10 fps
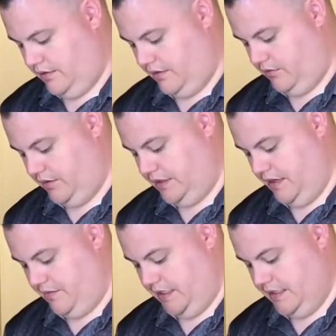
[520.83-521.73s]
I want to see
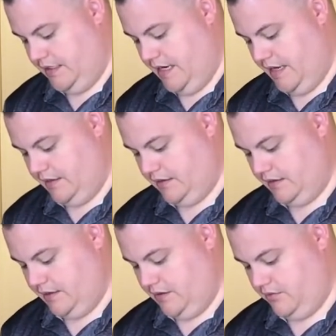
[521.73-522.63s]
how many days,
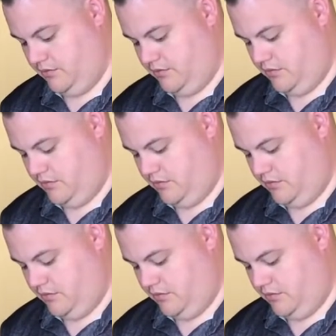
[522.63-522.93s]
because I know